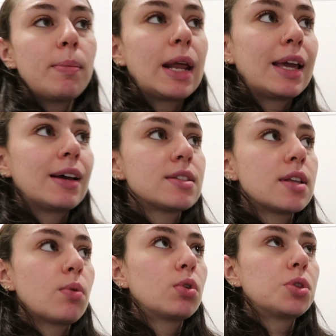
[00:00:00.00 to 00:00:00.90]
but I guess
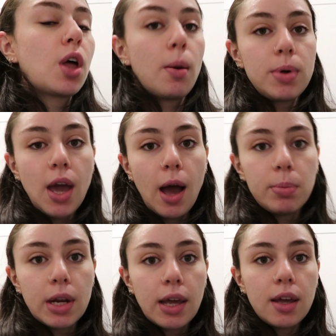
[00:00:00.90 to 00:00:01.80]
that will not be
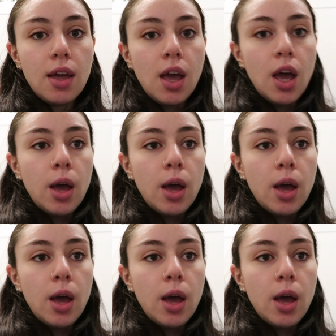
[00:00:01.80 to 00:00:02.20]
happening